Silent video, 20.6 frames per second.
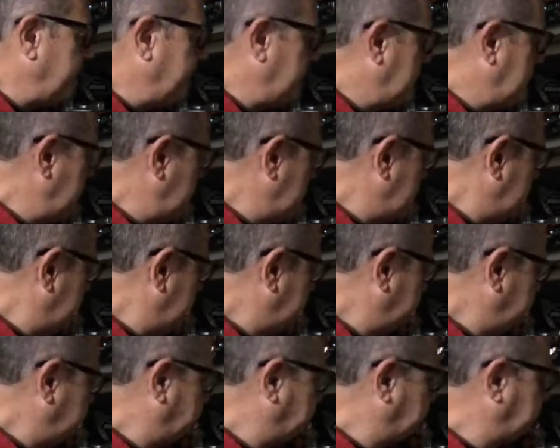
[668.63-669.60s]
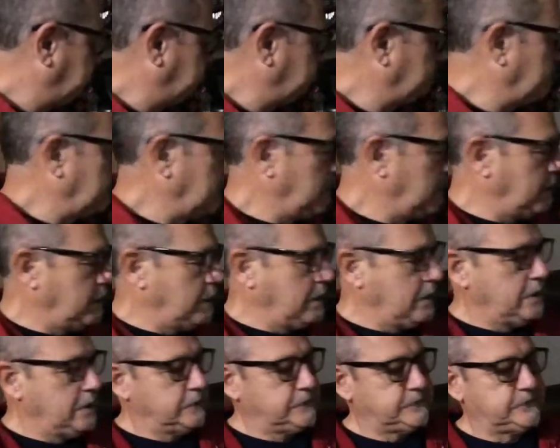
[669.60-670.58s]
done
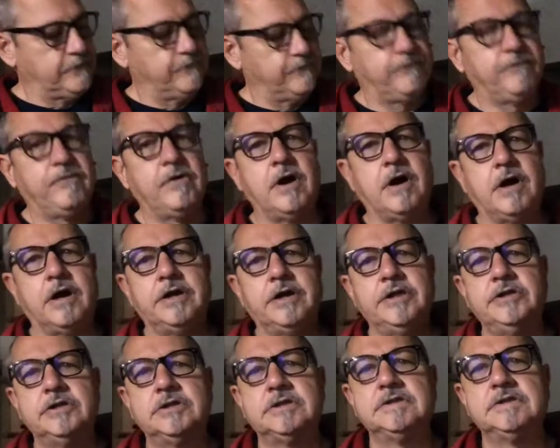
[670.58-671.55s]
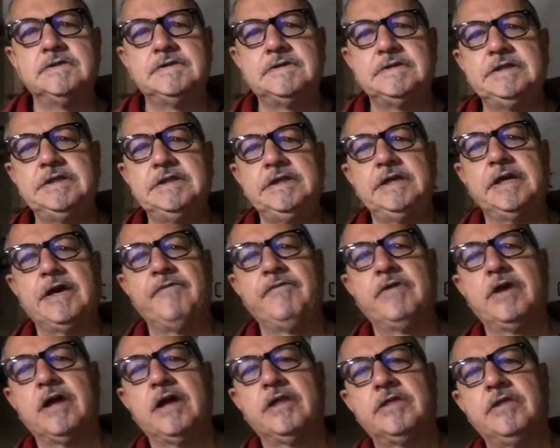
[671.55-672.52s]
so far, you can see I've
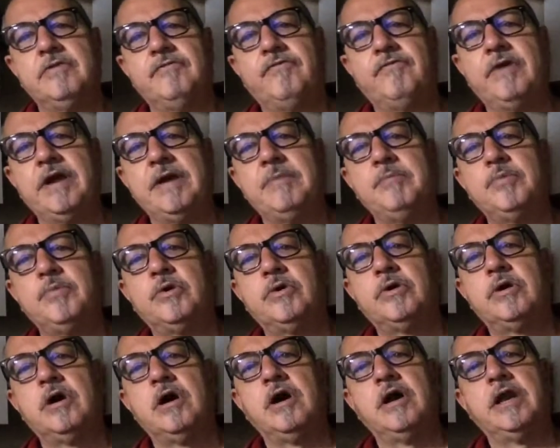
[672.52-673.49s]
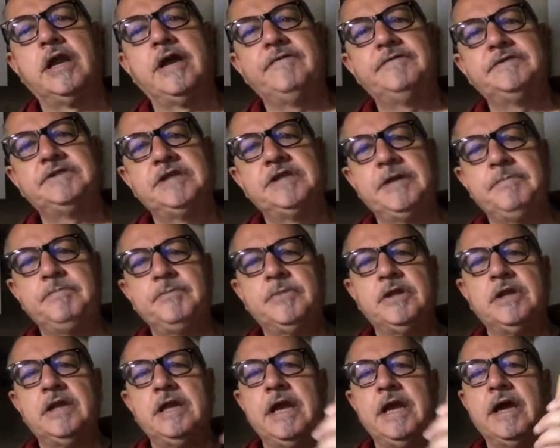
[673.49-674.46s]
got the fretboard on. I've shaped the
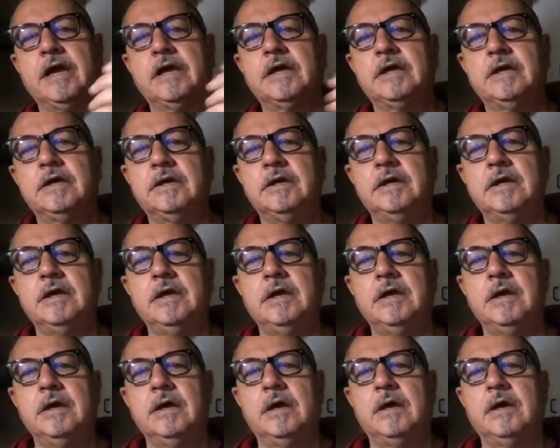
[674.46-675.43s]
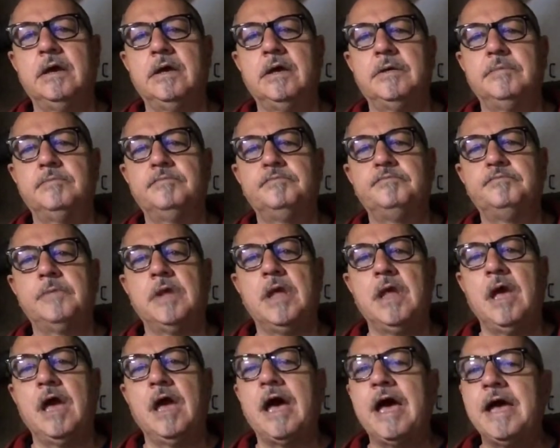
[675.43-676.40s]
neck. Um,
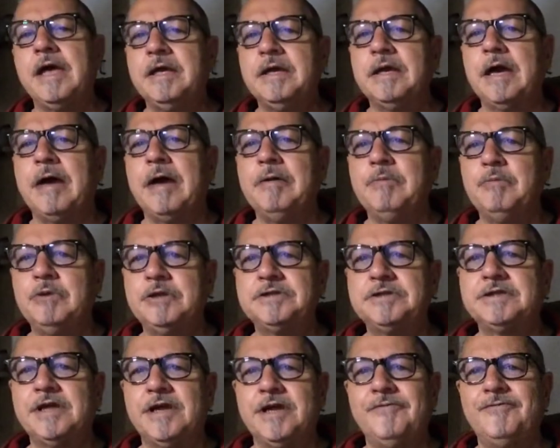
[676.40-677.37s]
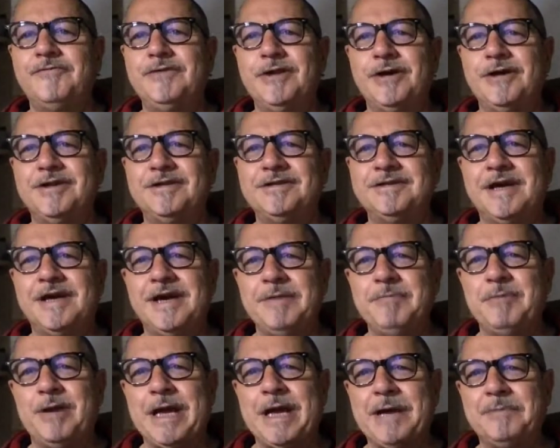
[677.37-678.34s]
I I wish I'd have done a time
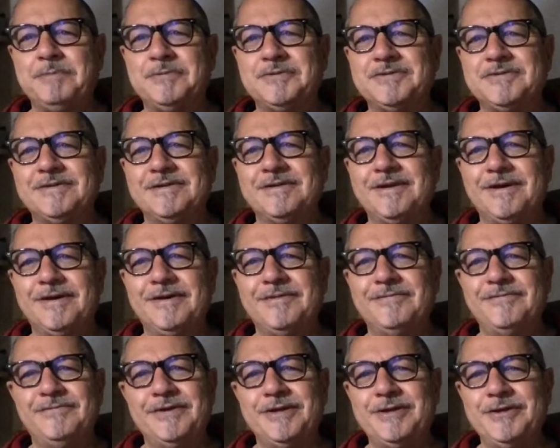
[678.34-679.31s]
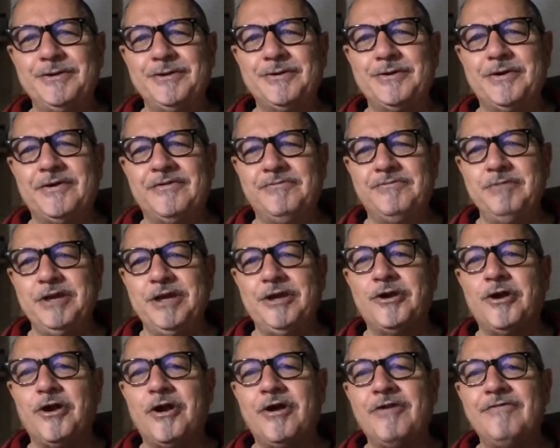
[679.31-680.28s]
lapse uh, video of me
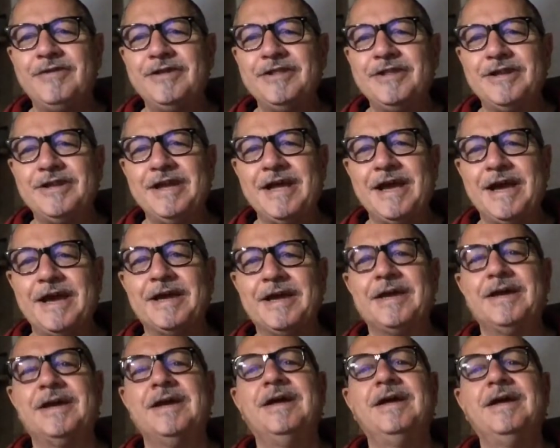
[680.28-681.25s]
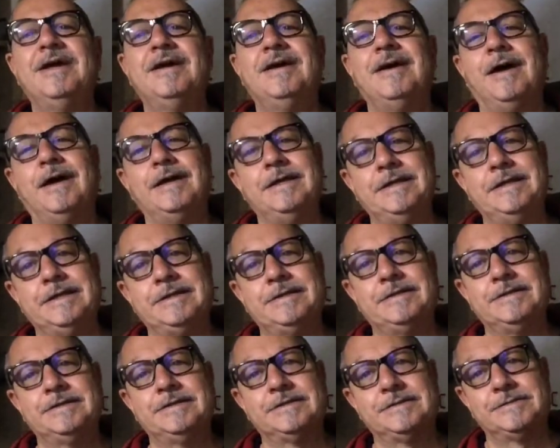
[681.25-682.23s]
carving the neck. I
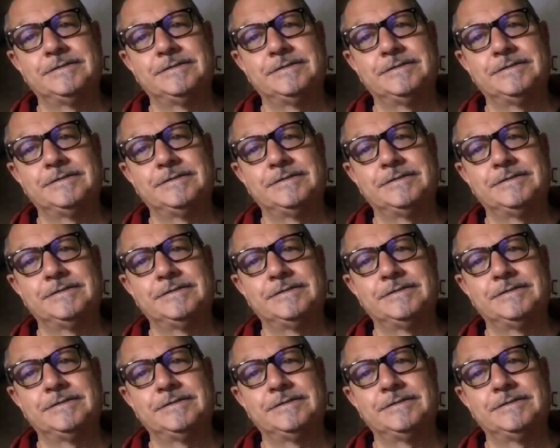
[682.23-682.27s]
didn't,